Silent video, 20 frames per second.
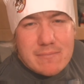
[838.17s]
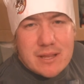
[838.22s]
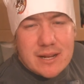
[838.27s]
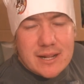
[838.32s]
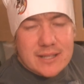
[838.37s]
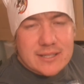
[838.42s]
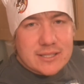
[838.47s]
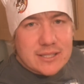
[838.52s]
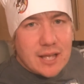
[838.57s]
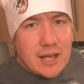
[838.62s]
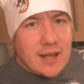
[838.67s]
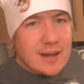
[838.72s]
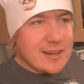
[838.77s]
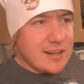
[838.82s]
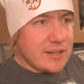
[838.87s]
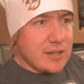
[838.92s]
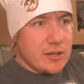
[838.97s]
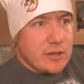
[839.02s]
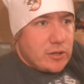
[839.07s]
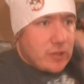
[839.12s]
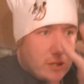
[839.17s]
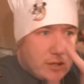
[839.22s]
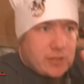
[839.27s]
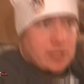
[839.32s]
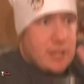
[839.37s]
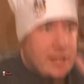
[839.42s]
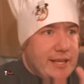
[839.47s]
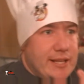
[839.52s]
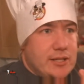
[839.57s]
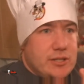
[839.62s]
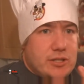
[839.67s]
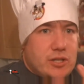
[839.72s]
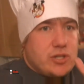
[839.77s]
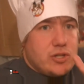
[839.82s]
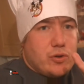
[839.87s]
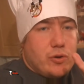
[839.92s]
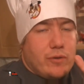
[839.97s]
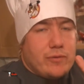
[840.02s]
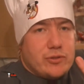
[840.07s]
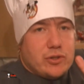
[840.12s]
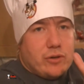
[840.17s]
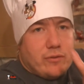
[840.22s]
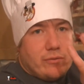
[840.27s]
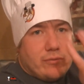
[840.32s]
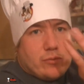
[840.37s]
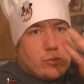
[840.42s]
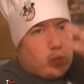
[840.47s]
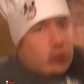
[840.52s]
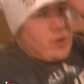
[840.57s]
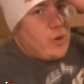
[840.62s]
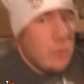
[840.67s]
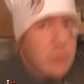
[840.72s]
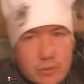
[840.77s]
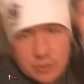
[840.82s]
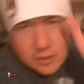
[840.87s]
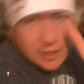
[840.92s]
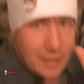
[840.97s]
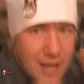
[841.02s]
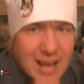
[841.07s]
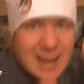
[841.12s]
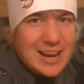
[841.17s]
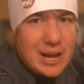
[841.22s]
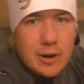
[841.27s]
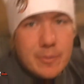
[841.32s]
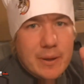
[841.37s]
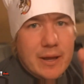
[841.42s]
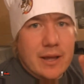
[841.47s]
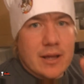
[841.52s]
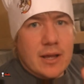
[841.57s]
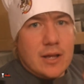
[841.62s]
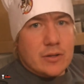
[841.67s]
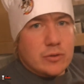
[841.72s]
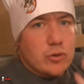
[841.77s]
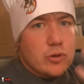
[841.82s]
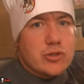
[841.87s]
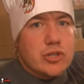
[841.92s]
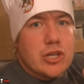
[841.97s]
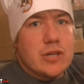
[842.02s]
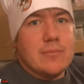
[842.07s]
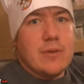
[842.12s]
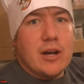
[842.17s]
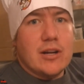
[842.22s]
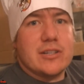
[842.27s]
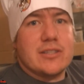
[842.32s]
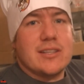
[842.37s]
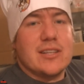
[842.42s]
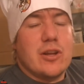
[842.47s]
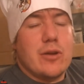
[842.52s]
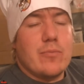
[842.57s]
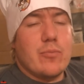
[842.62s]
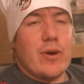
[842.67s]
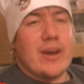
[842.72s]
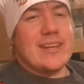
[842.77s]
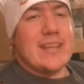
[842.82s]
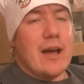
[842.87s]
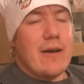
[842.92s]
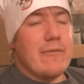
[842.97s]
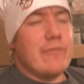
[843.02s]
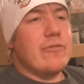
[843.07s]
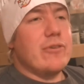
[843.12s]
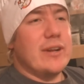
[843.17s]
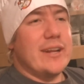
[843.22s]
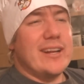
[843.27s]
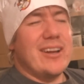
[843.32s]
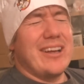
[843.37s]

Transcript: minutes of that, and then the leeks should sort of wilt like that a little bit. Not too much, so they don't break down fully.